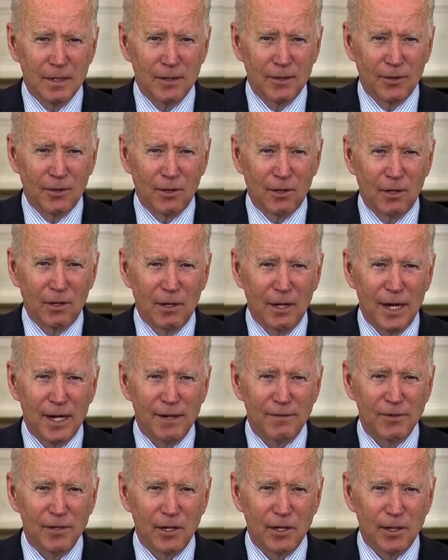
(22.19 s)
There are a lot
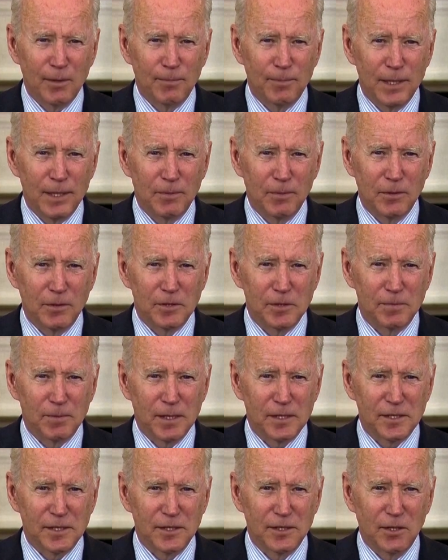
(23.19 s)
of younger people,
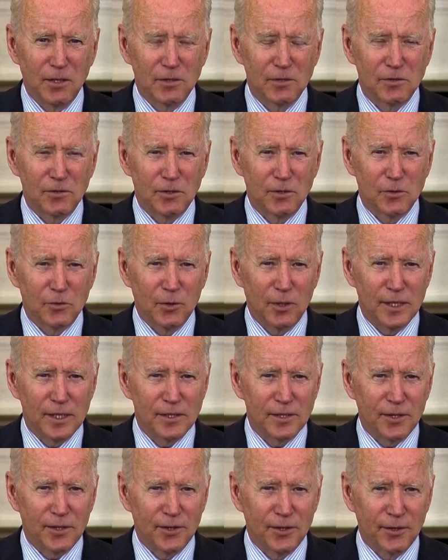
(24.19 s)
especially those in their
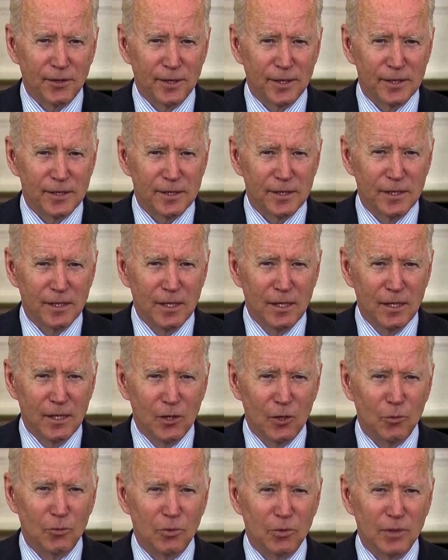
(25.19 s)
twenties and thirties,
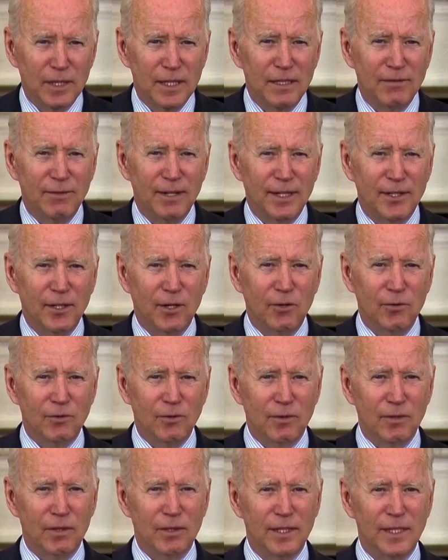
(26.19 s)
who believe they don't
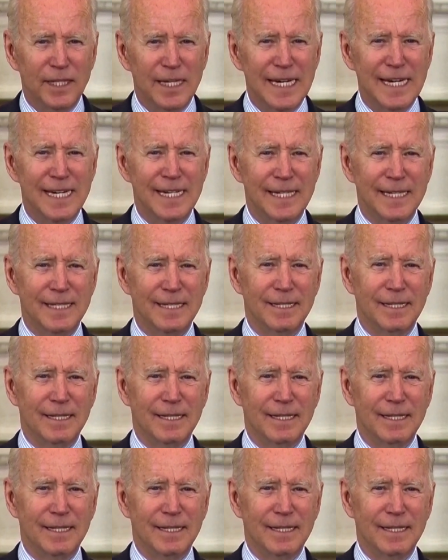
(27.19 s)
need it.